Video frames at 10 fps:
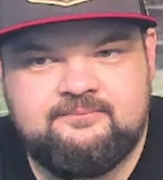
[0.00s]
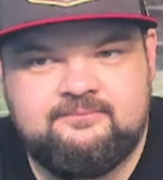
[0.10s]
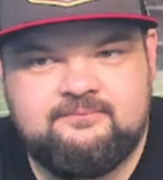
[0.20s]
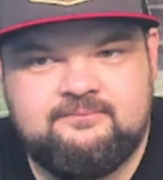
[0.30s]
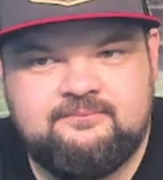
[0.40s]

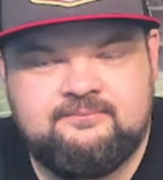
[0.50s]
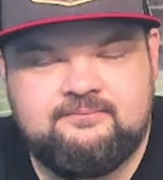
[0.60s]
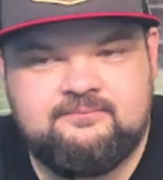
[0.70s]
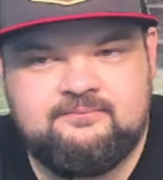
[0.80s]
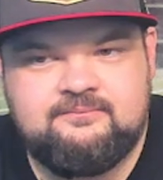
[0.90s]

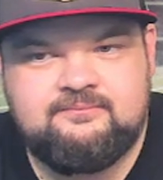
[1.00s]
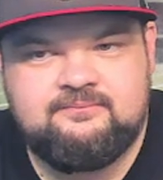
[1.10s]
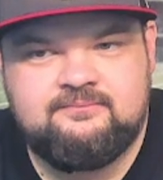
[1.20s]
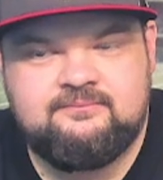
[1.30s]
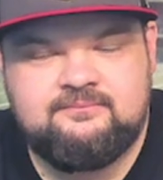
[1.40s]

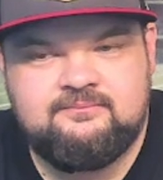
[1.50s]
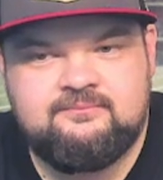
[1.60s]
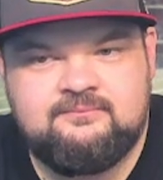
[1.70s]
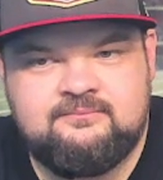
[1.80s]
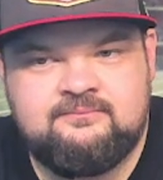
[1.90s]

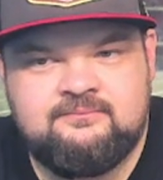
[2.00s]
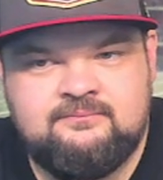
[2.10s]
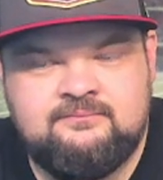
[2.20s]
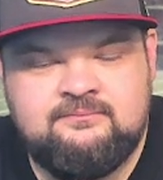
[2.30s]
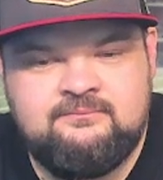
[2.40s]

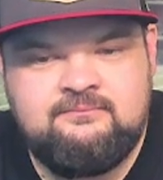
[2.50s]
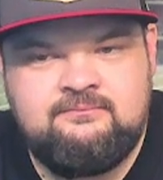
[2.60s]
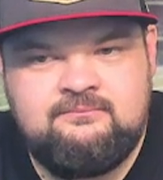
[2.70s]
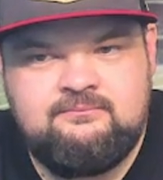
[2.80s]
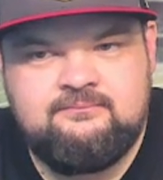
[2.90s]

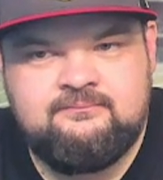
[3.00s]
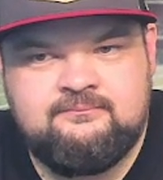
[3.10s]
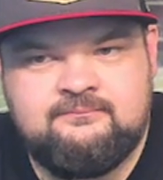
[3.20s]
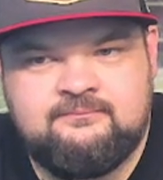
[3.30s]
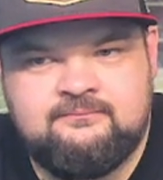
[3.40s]

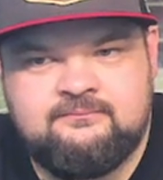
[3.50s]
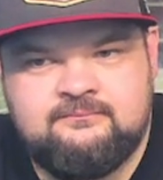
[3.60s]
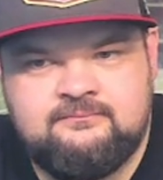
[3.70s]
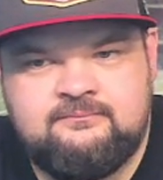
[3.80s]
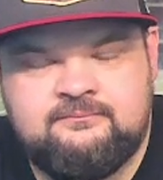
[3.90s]

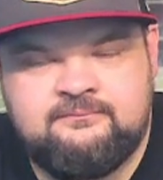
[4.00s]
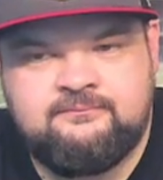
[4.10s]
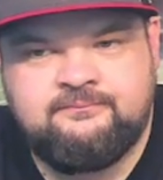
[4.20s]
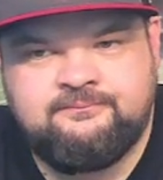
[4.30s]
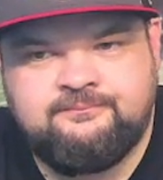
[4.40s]

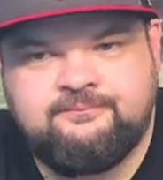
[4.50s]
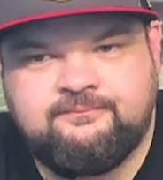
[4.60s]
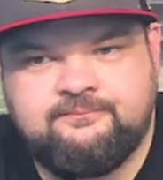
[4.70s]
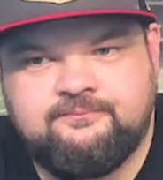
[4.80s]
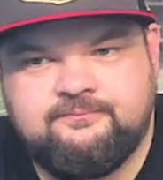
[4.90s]

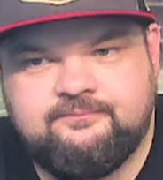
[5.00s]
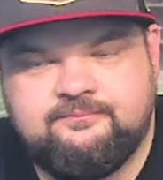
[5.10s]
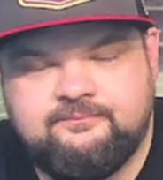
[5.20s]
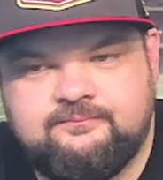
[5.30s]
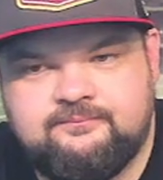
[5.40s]

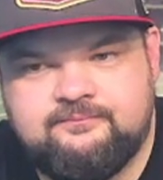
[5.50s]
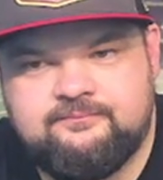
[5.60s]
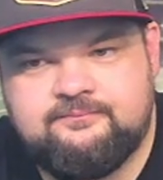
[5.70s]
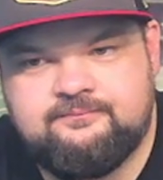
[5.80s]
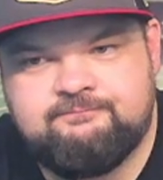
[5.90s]

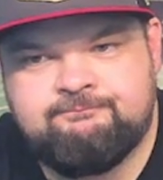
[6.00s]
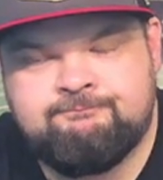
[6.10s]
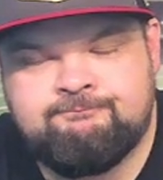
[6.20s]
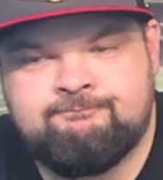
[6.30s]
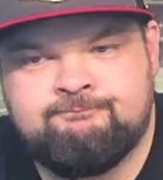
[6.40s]

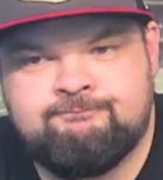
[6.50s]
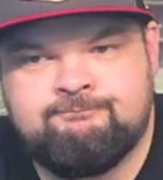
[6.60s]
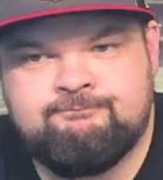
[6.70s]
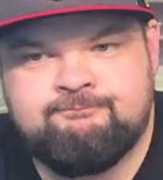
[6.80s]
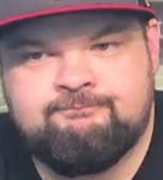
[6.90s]

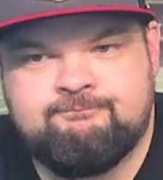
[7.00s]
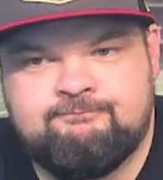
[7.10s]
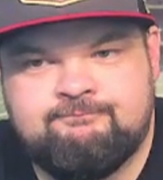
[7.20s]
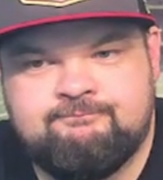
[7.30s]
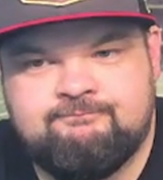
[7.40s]

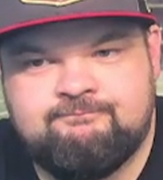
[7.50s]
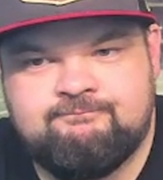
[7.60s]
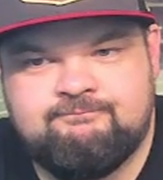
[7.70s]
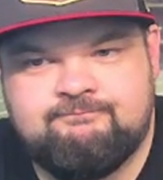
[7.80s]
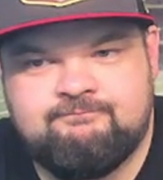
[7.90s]
[no speech]